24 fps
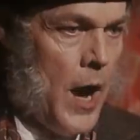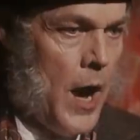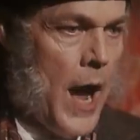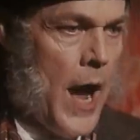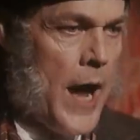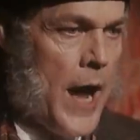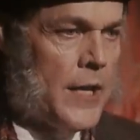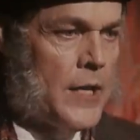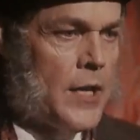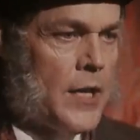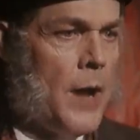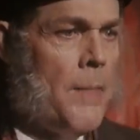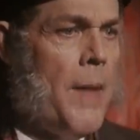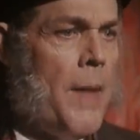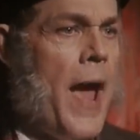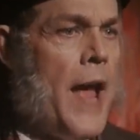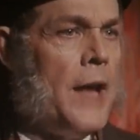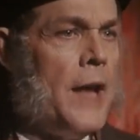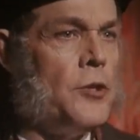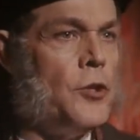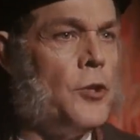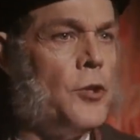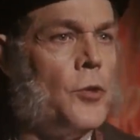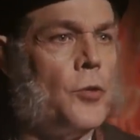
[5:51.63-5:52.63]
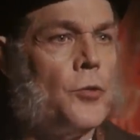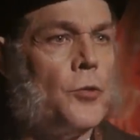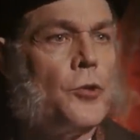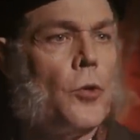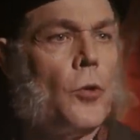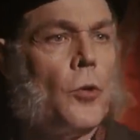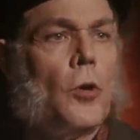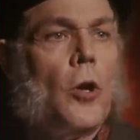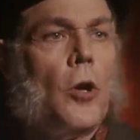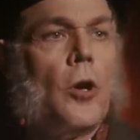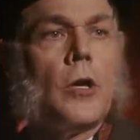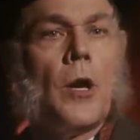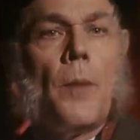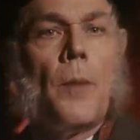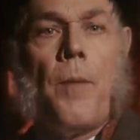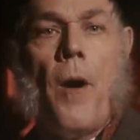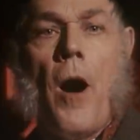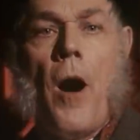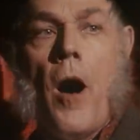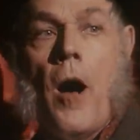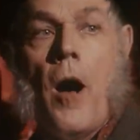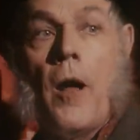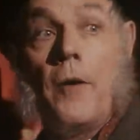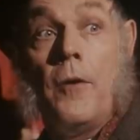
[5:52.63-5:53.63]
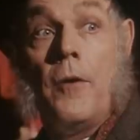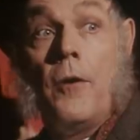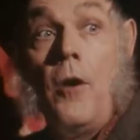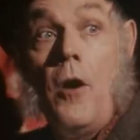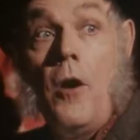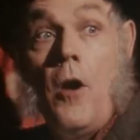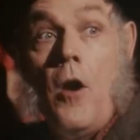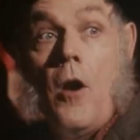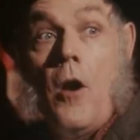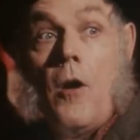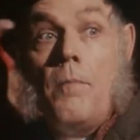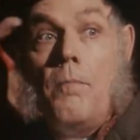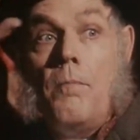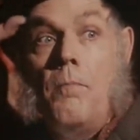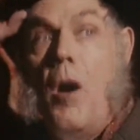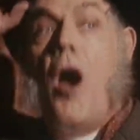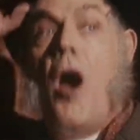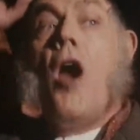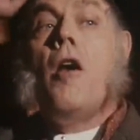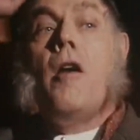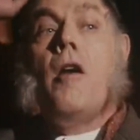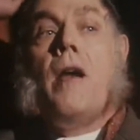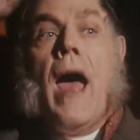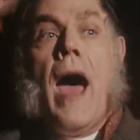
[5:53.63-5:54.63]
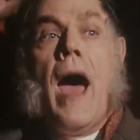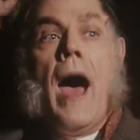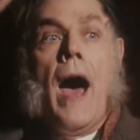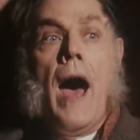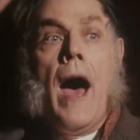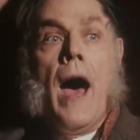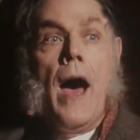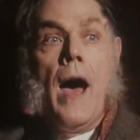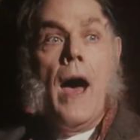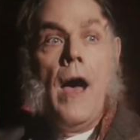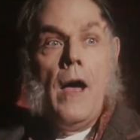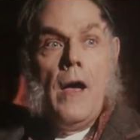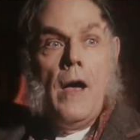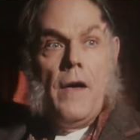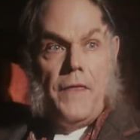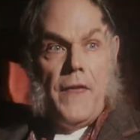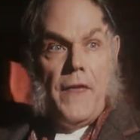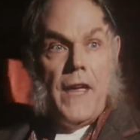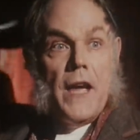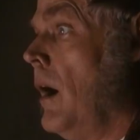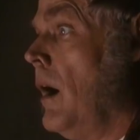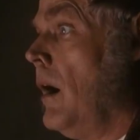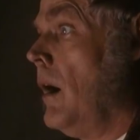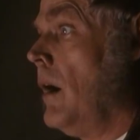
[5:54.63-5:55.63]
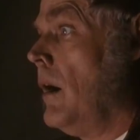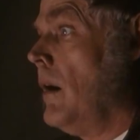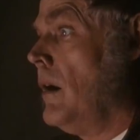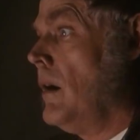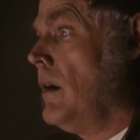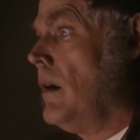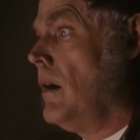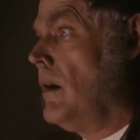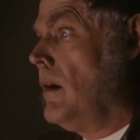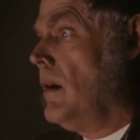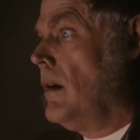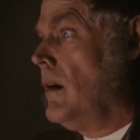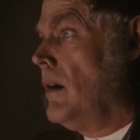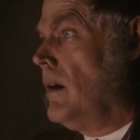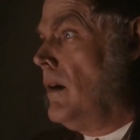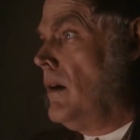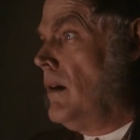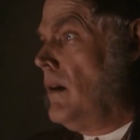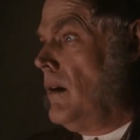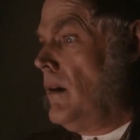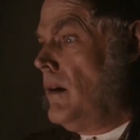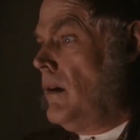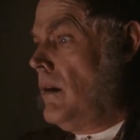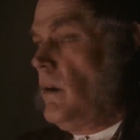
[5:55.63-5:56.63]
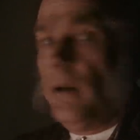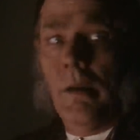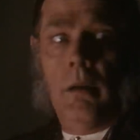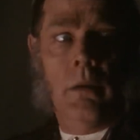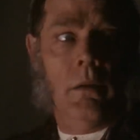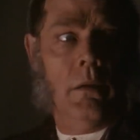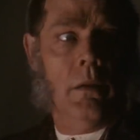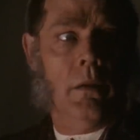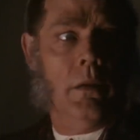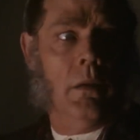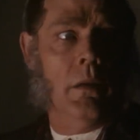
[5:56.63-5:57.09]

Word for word: Mr. Feely didn't know about these events and resumed his show as per schedule, only to find that Sickles